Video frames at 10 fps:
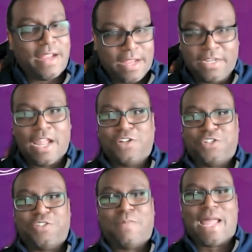
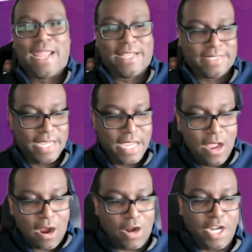unconscious bias
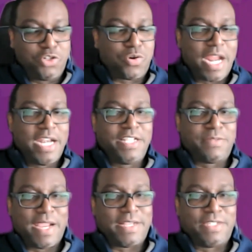are in training
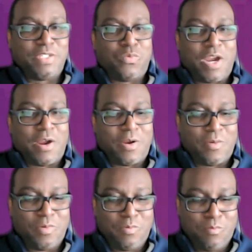spaces
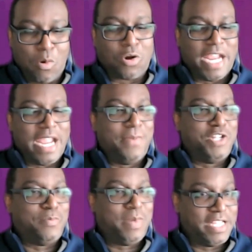where more
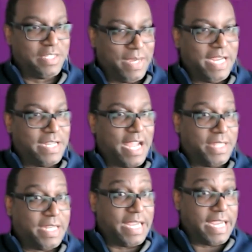damage is being
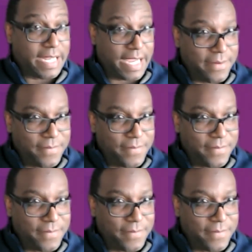done than healing.